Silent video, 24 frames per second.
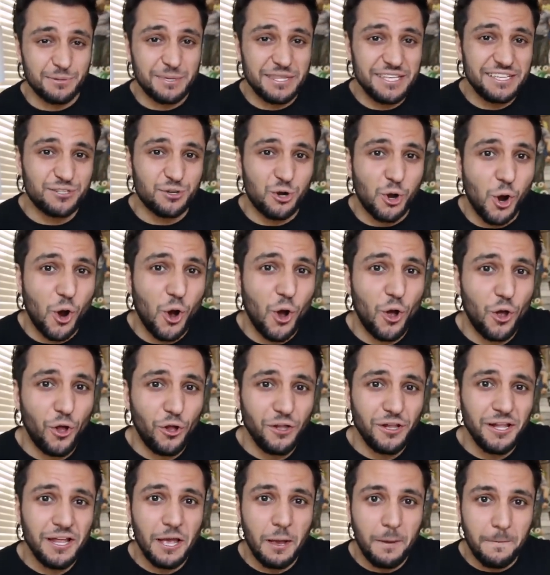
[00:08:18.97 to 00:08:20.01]
I mean, these are
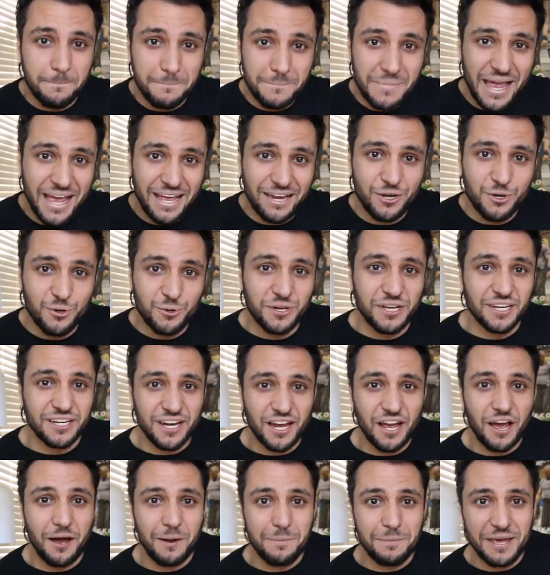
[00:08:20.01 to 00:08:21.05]
all men who can
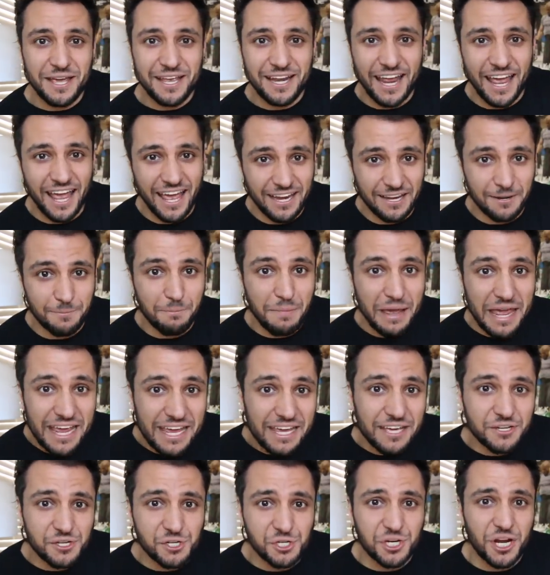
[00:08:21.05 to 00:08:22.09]
come in and
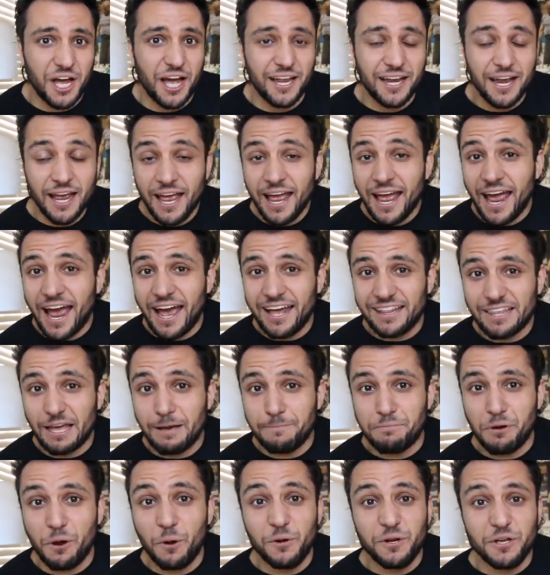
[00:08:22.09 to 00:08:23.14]
make a shot at
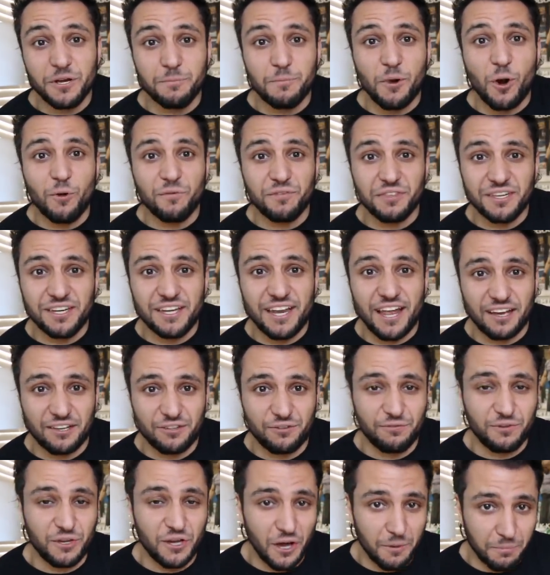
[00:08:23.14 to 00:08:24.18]
that podium over the
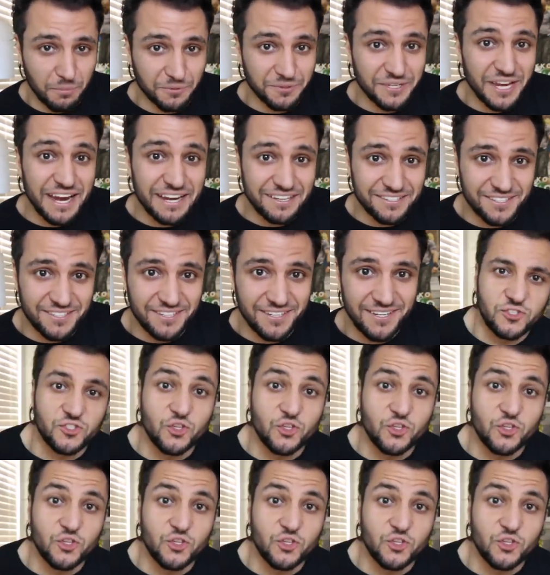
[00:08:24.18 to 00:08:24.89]
next couple days.